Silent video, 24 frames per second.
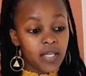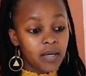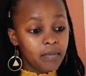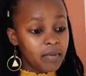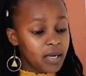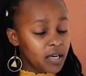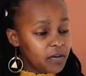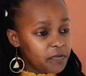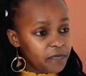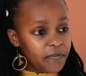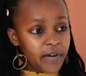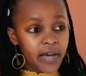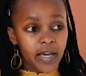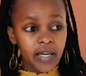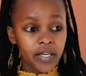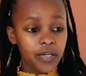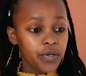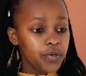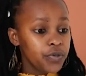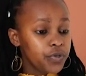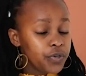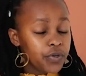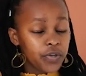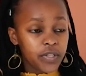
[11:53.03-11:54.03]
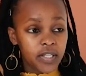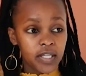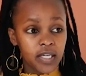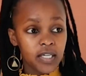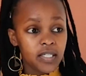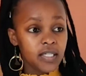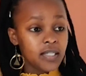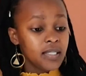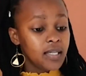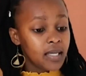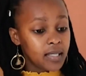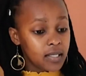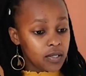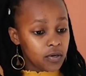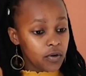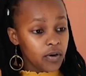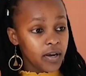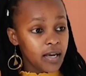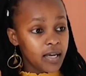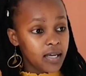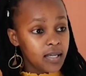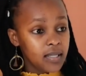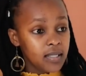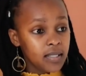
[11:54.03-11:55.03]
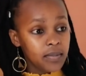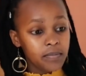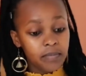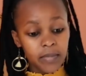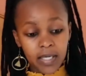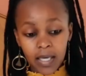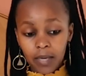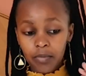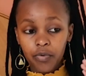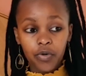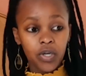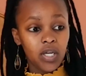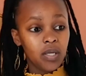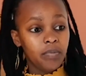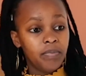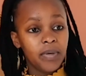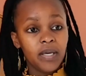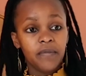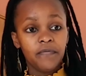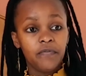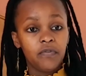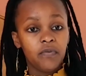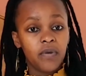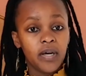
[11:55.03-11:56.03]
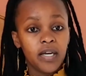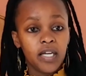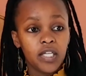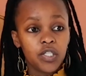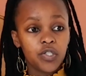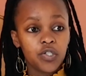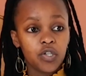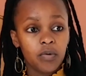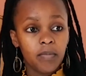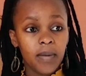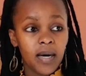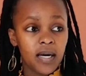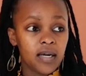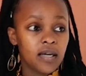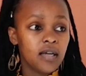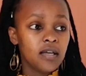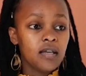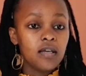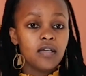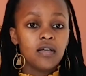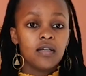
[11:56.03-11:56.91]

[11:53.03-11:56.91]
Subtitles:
I'm like, fine, you do your thing, just as long as me, I'm only paying for 1 extra bag.